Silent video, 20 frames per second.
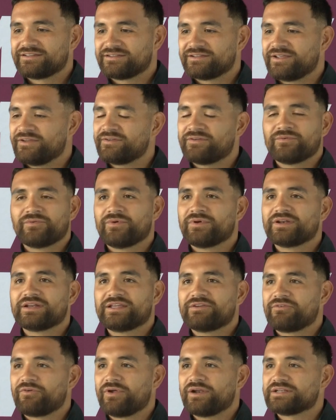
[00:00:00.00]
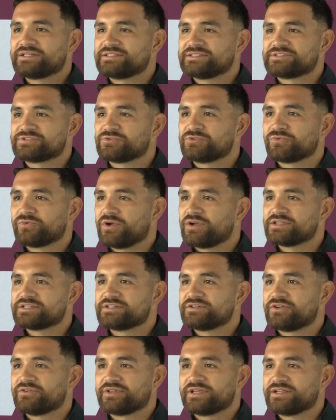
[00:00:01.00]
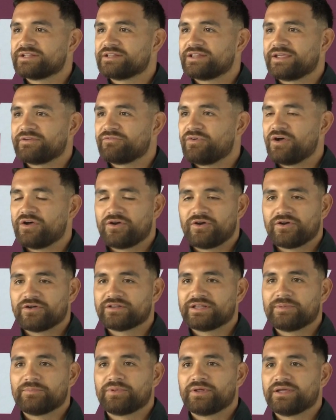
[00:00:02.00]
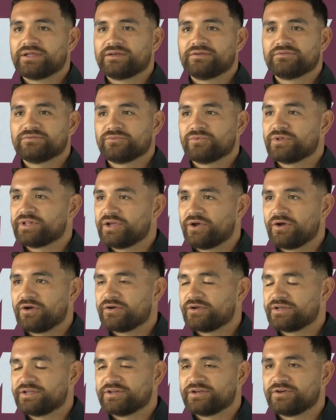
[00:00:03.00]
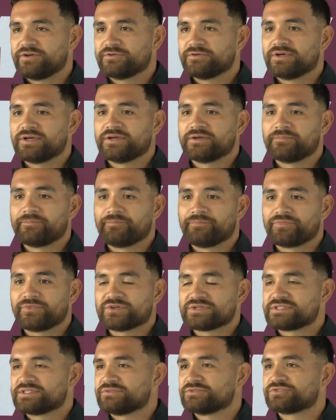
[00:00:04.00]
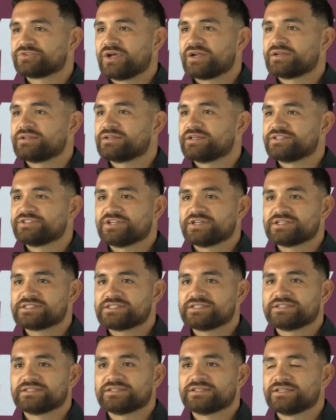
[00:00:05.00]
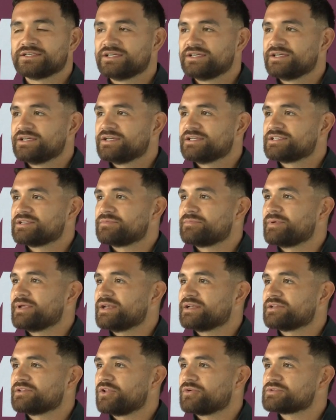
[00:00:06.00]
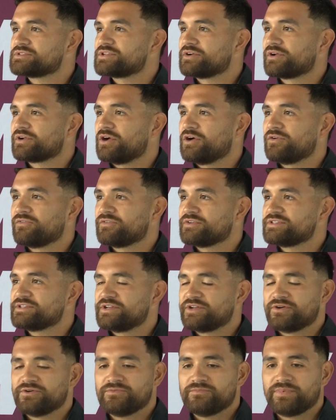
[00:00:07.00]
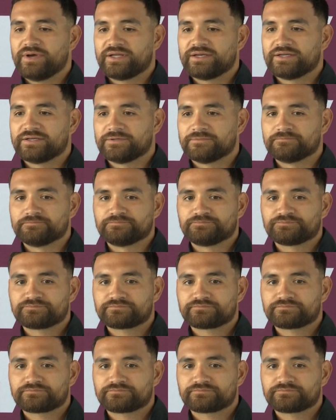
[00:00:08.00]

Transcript: give, we're going to give credit to Sul Ross. You know, they, they fought hard. They played really hard. You know, um, they're still trying to adjust to, to being in the Lone Star Conference, you know. But um,